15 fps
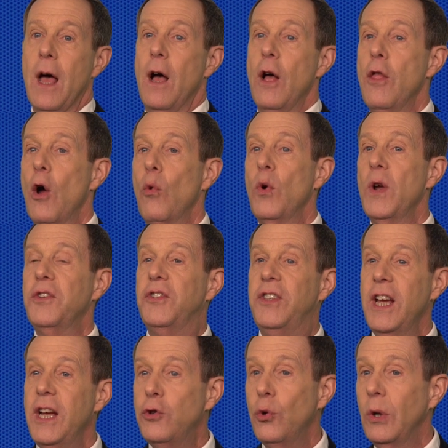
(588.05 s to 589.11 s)
the
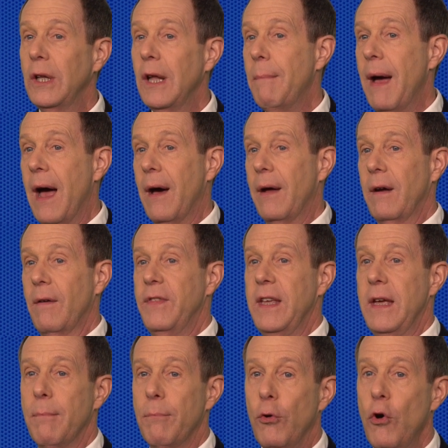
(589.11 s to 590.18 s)
residual amount of
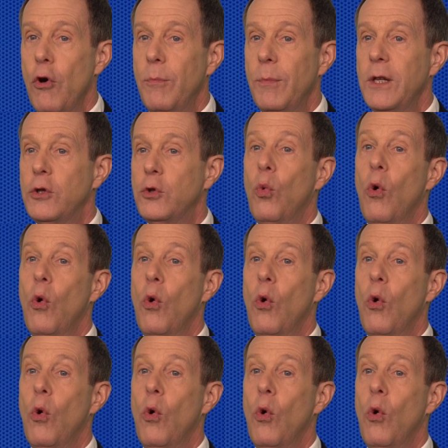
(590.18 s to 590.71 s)
the improvements